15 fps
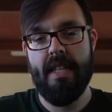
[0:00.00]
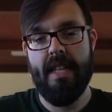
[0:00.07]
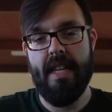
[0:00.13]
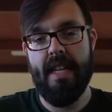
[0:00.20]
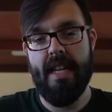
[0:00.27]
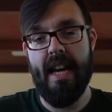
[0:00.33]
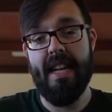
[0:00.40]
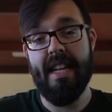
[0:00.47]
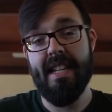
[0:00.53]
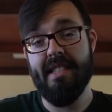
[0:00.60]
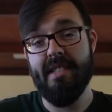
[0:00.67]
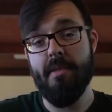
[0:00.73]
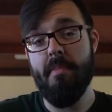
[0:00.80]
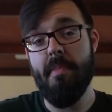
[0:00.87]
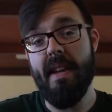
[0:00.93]
Uh, and it
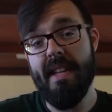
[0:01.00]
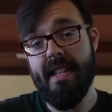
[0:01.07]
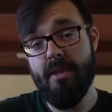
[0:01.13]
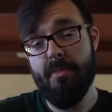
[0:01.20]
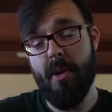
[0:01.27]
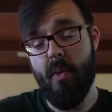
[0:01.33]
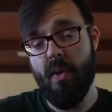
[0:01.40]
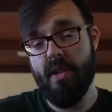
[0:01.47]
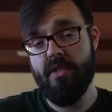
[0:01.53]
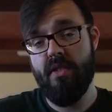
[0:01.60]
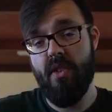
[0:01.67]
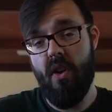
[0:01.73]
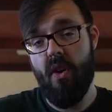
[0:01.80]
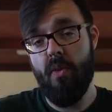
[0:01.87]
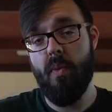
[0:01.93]
is the means by which
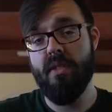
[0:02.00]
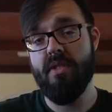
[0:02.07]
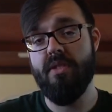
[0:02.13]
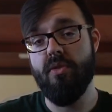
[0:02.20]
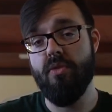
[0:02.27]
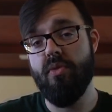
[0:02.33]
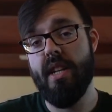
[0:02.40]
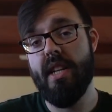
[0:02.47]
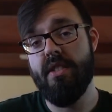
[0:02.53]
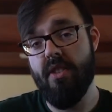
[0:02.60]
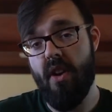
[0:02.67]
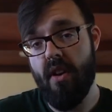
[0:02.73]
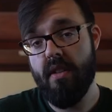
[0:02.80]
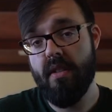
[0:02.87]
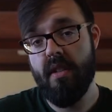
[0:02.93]
God wants to reach
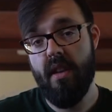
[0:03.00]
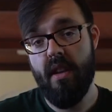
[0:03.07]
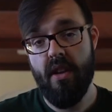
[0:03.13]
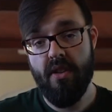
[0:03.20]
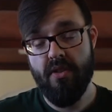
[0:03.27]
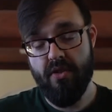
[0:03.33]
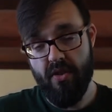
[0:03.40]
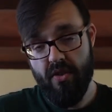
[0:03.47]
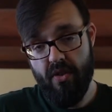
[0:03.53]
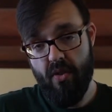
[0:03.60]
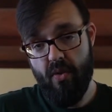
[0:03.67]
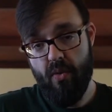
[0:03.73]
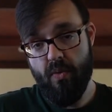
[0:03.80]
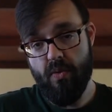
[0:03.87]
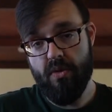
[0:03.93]
out to
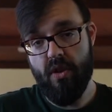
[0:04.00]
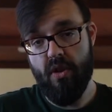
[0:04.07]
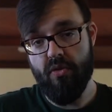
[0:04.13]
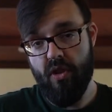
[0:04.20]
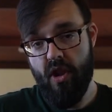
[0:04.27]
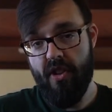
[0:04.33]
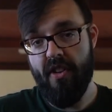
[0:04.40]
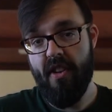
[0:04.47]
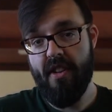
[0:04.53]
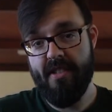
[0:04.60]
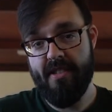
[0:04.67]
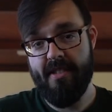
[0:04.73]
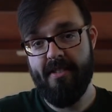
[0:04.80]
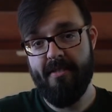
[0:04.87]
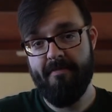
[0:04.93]
those around
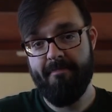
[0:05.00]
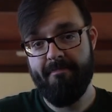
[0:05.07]
us.